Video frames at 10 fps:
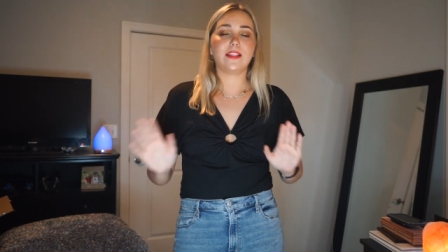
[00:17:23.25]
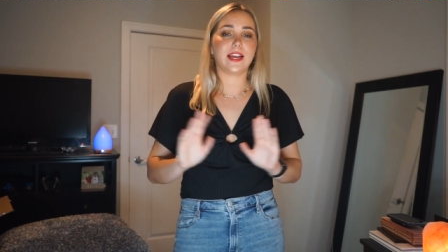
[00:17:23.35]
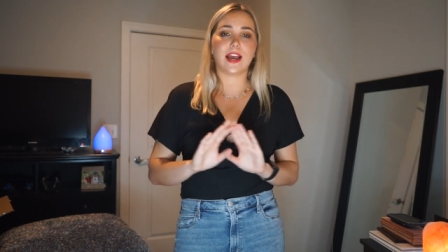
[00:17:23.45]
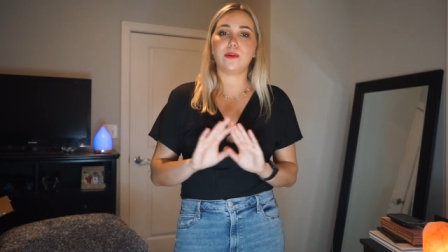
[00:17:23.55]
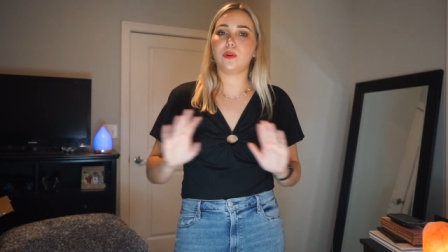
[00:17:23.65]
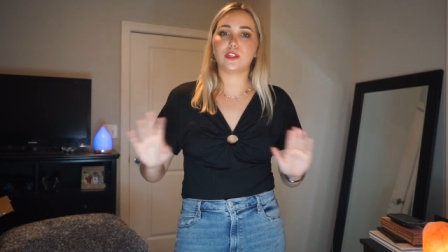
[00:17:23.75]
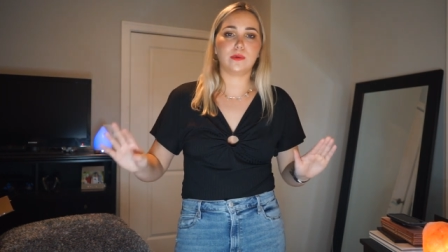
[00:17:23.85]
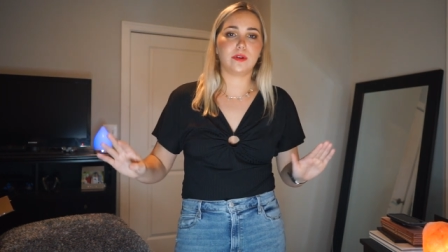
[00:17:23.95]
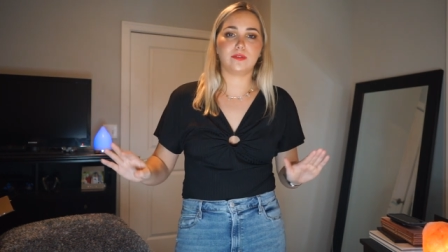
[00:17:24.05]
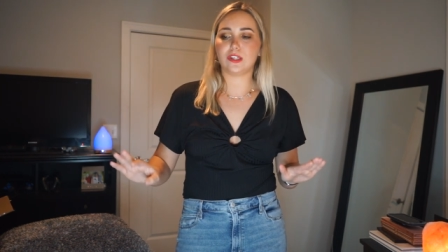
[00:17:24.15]
Like, I wish
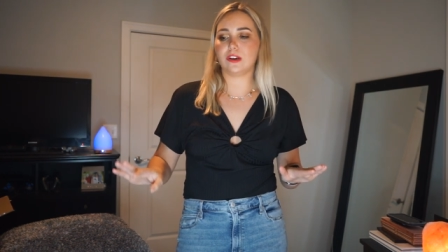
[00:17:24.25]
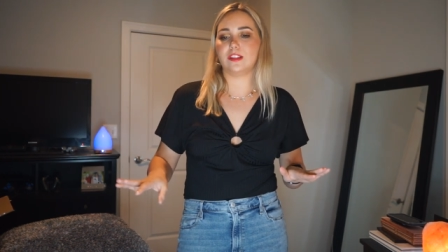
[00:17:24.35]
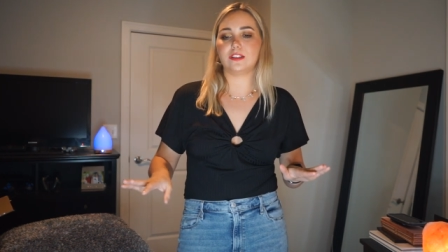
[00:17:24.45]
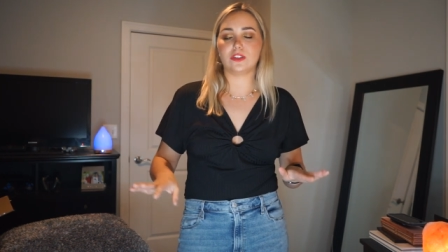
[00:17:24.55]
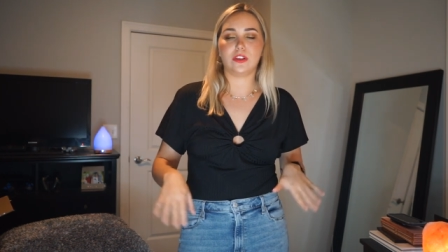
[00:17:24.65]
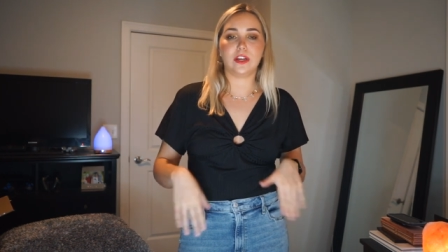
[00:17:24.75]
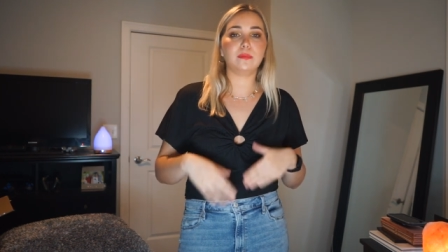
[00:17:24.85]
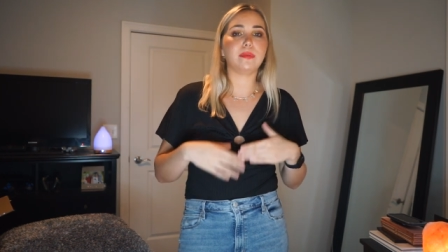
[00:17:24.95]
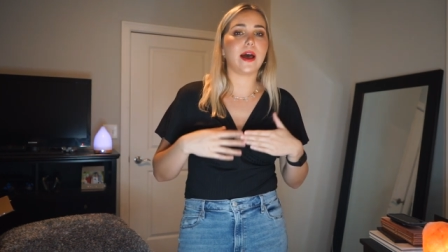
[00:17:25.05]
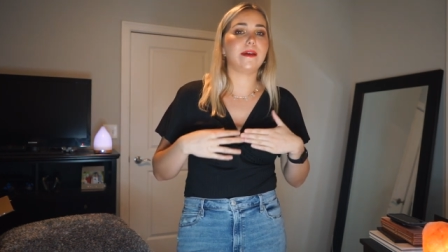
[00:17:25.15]
I would have started this
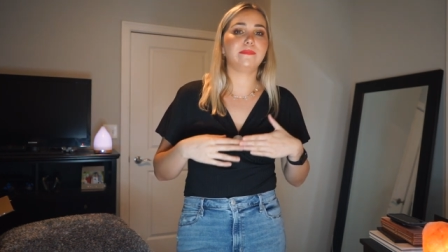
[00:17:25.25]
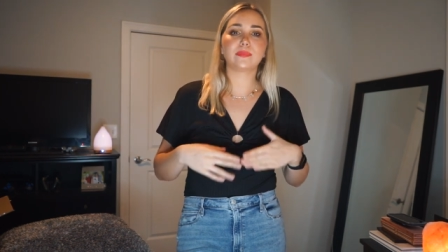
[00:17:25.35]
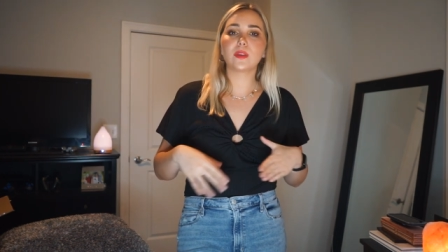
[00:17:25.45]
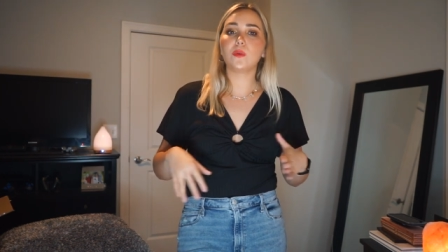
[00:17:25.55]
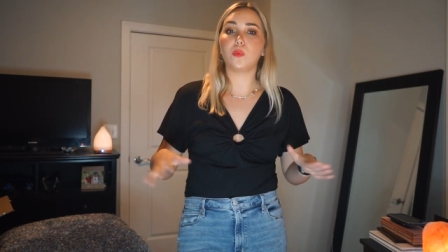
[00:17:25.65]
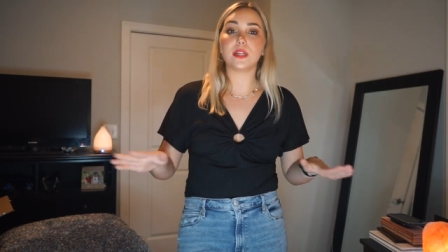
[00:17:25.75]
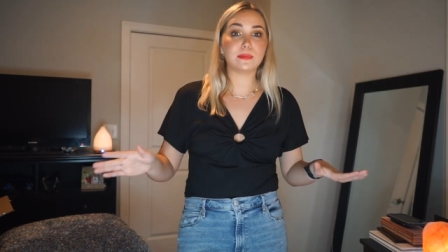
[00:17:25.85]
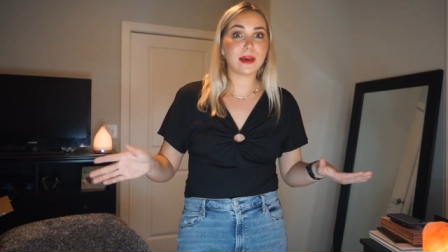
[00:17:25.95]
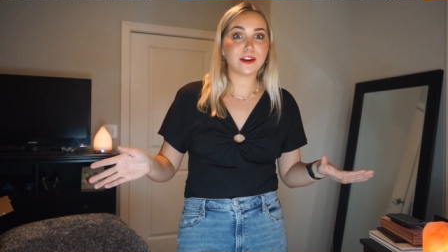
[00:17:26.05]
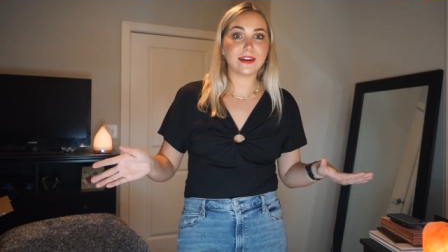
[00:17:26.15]
earlier, but
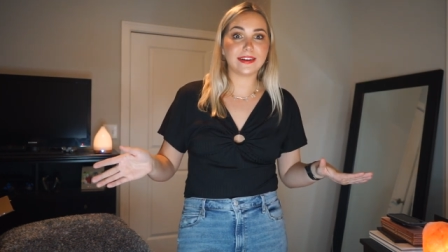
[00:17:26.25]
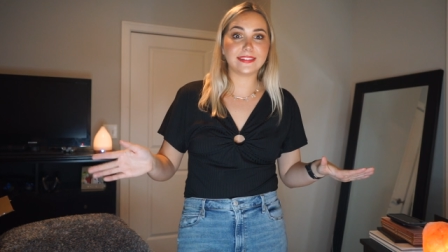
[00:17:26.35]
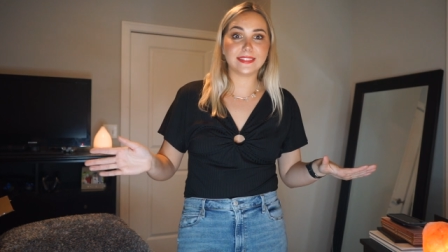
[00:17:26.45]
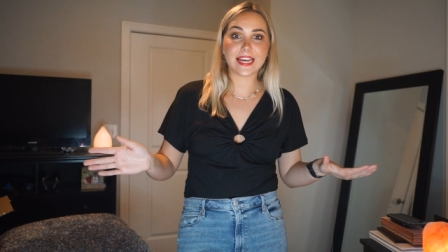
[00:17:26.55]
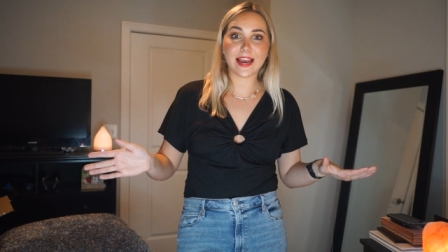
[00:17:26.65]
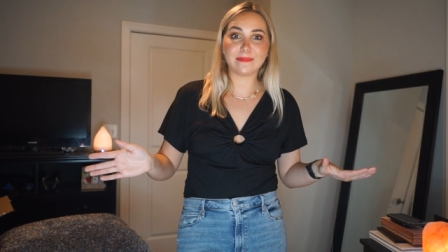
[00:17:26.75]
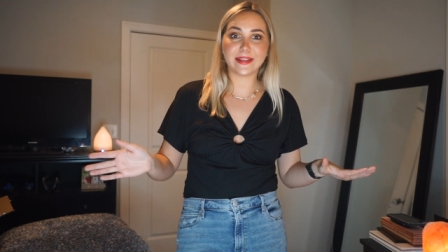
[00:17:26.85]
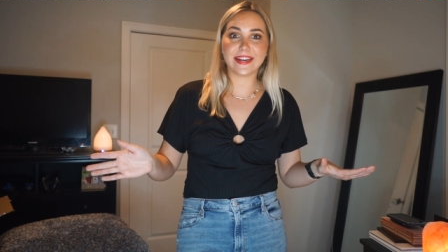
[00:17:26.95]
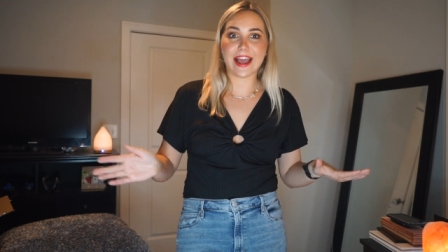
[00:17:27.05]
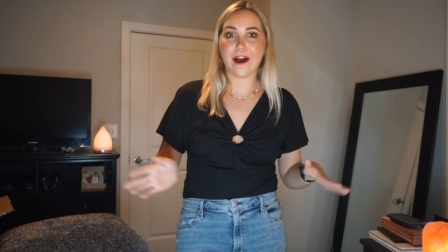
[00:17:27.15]
what's a better
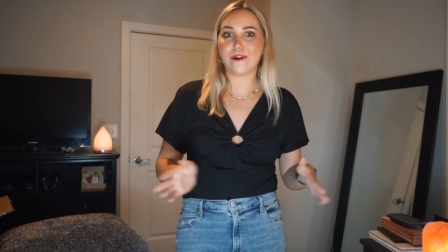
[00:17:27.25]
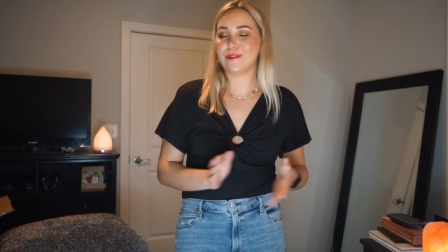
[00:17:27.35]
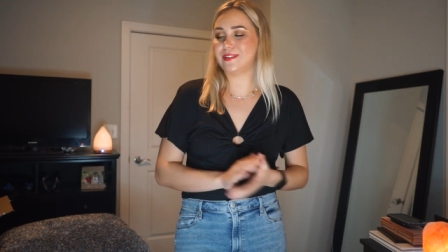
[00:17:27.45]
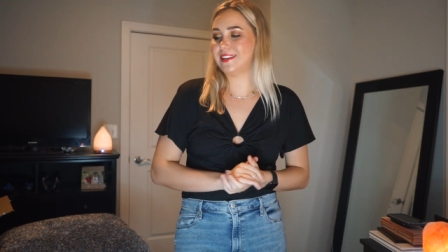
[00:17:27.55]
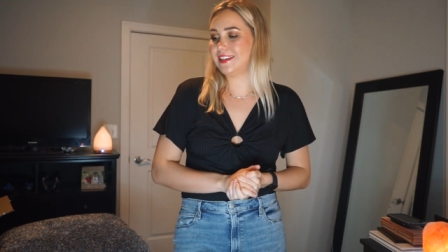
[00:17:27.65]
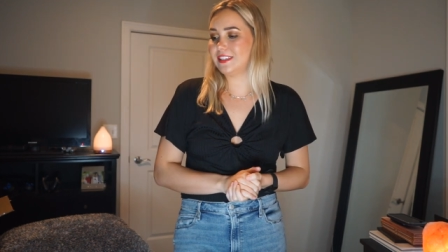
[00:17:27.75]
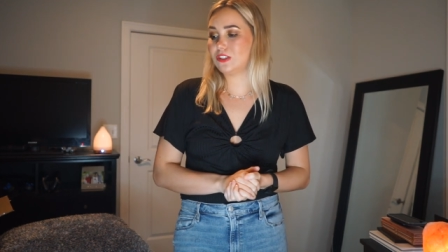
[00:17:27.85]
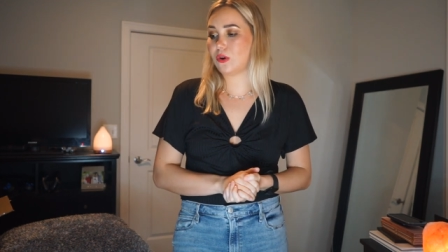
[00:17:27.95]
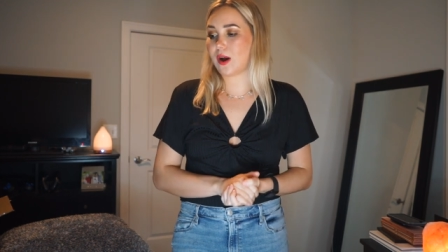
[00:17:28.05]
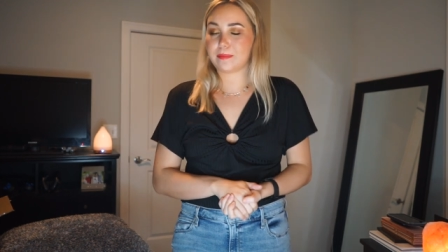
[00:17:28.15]
time than now?
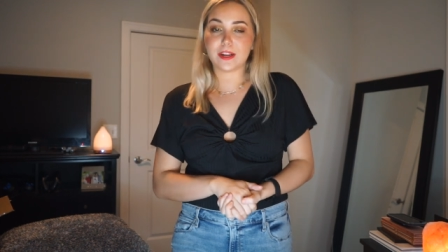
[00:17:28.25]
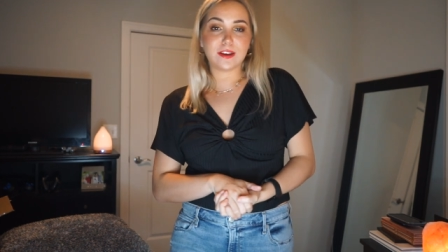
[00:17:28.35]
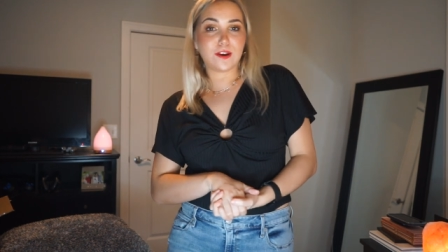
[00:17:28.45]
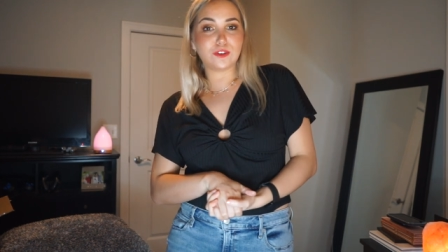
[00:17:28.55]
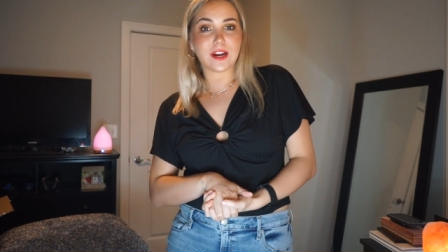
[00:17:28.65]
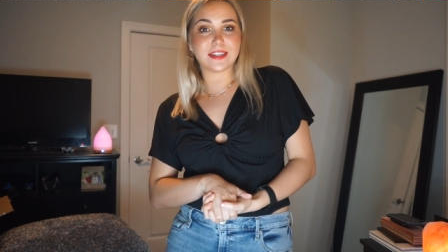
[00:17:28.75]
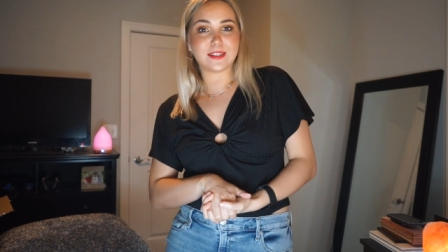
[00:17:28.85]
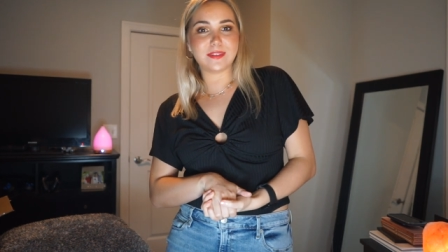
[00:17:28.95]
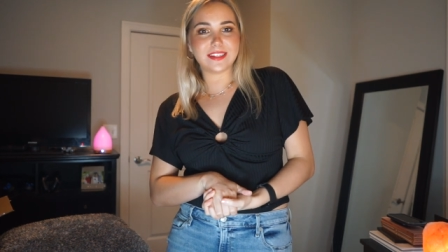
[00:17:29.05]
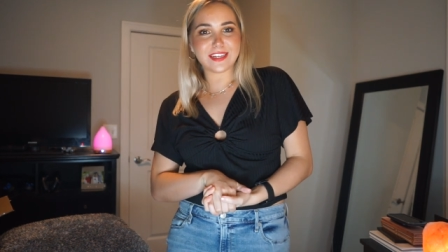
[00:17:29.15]
So I'm gonna go try
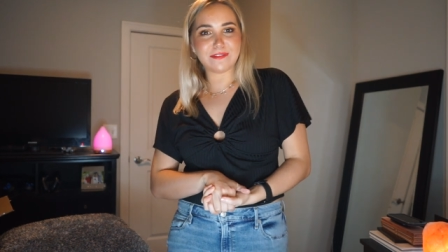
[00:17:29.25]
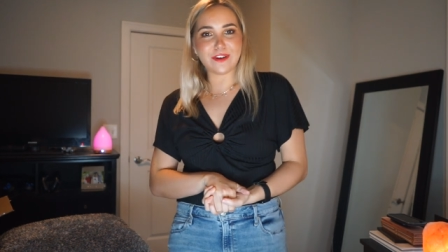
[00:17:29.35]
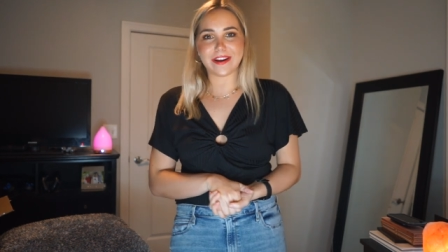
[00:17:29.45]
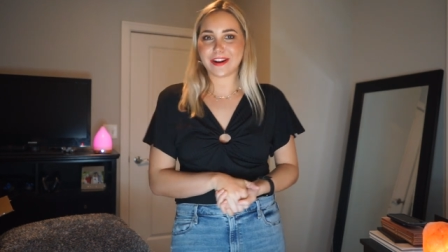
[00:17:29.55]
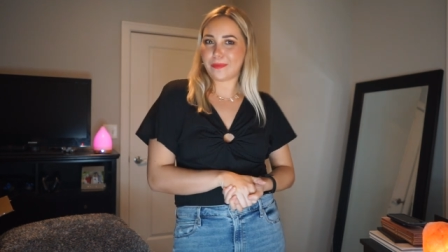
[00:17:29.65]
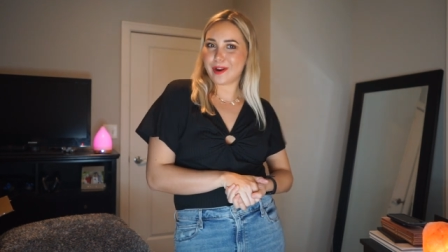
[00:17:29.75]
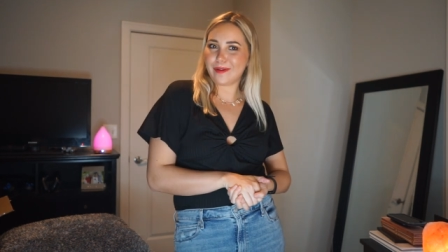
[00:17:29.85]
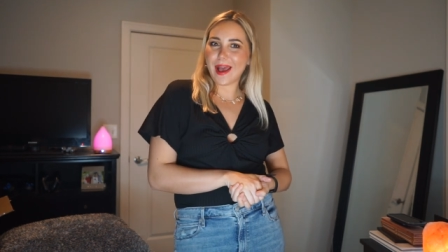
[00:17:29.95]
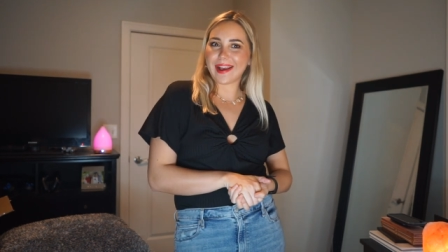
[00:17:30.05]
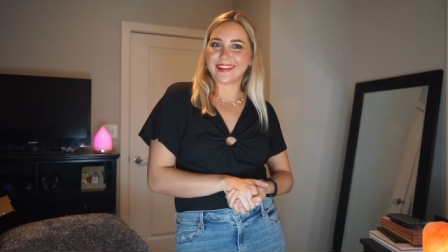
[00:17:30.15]
some of this stuff on and I'll be
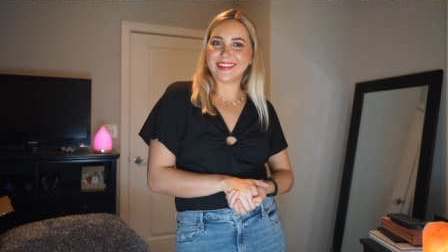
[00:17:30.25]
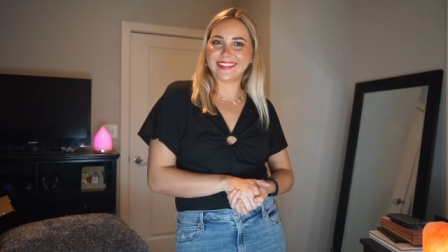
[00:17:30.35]
right back.